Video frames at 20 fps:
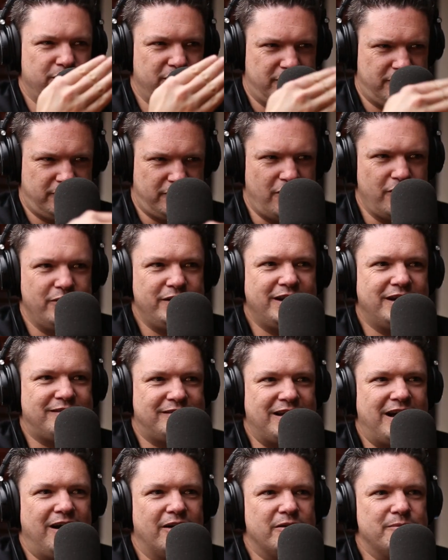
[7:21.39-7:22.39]
We're toning it
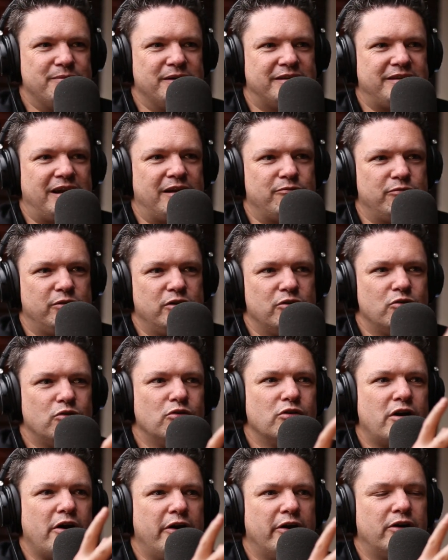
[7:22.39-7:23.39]
down a bit, and we're
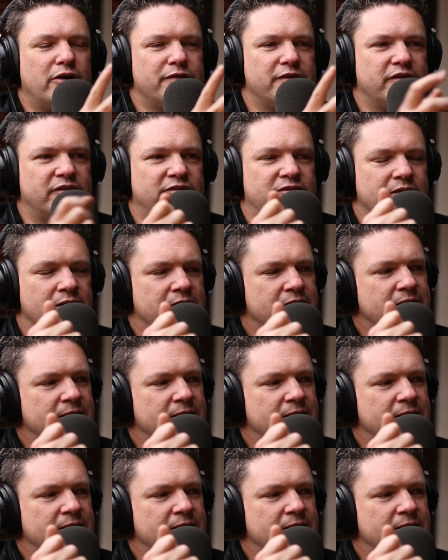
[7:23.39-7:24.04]
all going on this.